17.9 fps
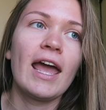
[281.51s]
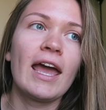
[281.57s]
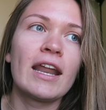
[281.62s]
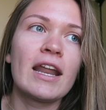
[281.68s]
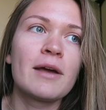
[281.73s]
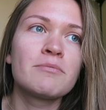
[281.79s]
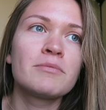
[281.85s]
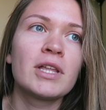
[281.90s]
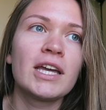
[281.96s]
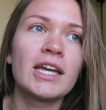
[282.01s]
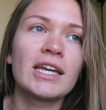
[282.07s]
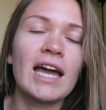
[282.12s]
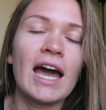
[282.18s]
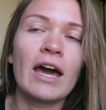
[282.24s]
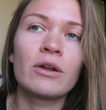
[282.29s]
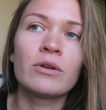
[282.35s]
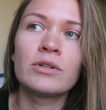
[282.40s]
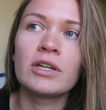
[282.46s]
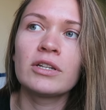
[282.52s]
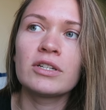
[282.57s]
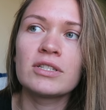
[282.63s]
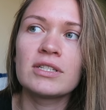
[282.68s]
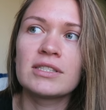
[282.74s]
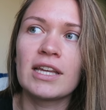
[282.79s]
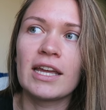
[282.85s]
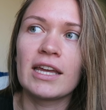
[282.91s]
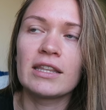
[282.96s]
And I'm like, I don't
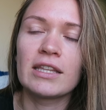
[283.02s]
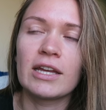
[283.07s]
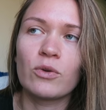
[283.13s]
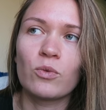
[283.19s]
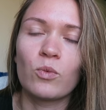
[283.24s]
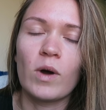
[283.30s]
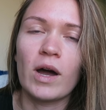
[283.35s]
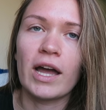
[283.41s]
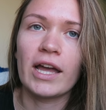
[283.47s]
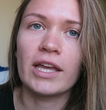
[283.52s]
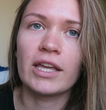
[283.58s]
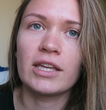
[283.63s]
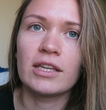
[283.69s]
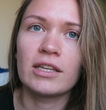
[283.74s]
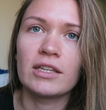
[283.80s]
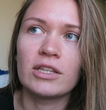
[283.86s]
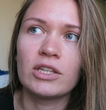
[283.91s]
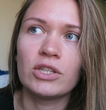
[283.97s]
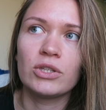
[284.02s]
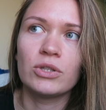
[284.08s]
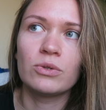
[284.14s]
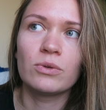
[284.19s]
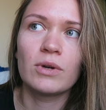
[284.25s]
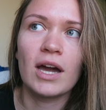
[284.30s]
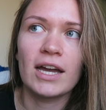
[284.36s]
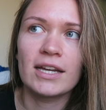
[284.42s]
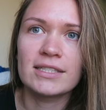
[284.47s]
understand like why
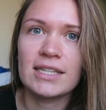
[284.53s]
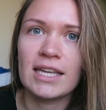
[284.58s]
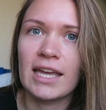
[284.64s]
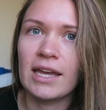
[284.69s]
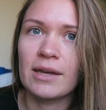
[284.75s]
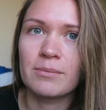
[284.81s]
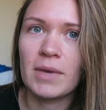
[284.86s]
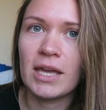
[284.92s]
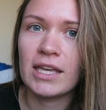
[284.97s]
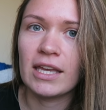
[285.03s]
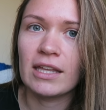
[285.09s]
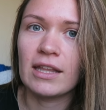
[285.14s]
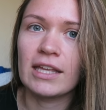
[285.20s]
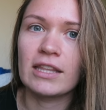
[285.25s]
you guys can't make it.